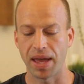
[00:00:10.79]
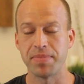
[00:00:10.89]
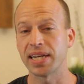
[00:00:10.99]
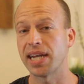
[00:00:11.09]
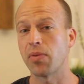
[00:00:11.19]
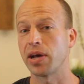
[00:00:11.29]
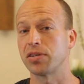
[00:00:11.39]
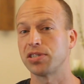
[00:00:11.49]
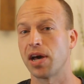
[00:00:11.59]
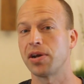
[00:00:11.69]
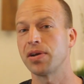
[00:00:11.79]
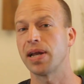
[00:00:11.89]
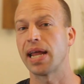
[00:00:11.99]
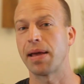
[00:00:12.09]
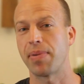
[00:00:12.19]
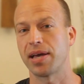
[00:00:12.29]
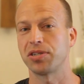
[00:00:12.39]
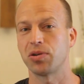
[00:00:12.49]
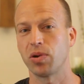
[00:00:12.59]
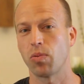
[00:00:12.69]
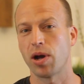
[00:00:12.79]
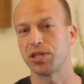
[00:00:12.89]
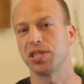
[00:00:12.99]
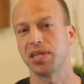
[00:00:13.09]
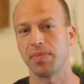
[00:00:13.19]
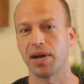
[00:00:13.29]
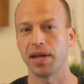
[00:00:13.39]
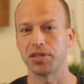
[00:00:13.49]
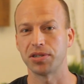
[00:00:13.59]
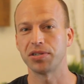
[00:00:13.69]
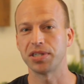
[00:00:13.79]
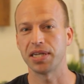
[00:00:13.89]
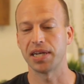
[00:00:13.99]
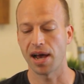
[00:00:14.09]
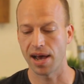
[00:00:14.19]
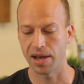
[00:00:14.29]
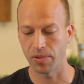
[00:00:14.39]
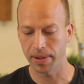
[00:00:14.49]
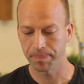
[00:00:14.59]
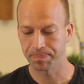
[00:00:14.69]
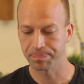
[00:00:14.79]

I'm Nick Detweiler-Stoddard, and I pastor with Washington Mennonite Church in Iowa.